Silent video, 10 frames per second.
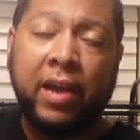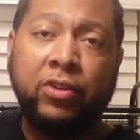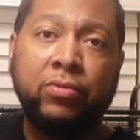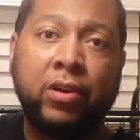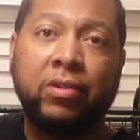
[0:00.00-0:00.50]
I
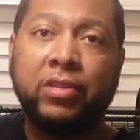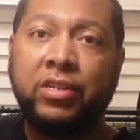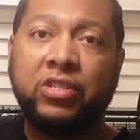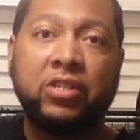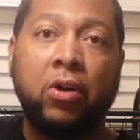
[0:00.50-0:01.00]
do
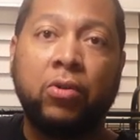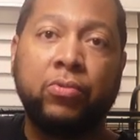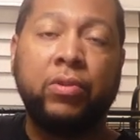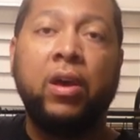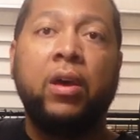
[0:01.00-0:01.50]
currently just
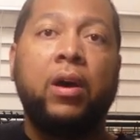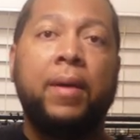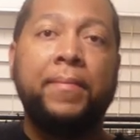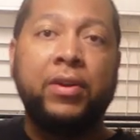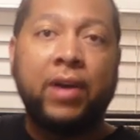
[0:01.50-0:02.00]
own
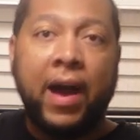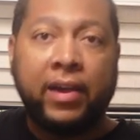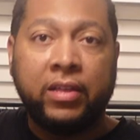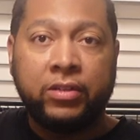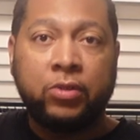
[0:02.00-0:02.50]
a mere
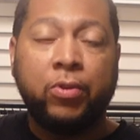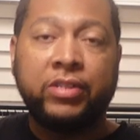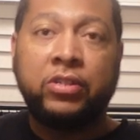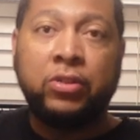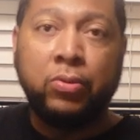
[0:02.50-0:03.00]
Oculus
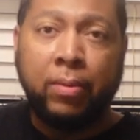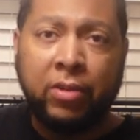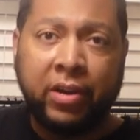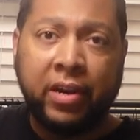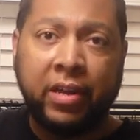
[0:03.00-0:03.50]
Quest 2. I'm
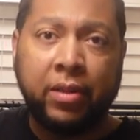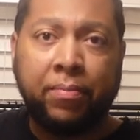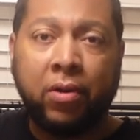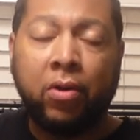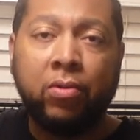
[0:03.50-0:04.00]
looking to get the
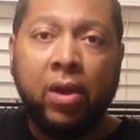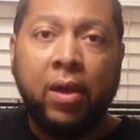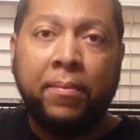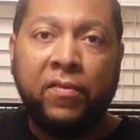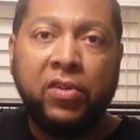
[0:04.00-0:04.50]
Pro,
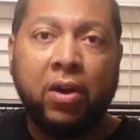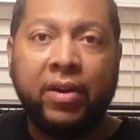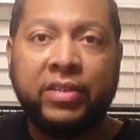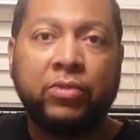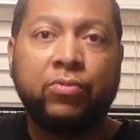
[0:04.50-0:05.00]
but
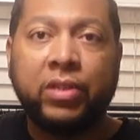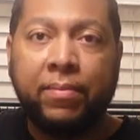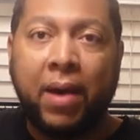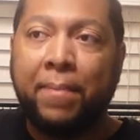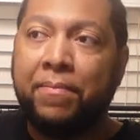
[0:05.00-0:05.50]
VR isn't really
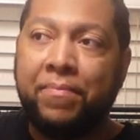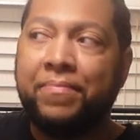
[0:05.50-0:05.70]
my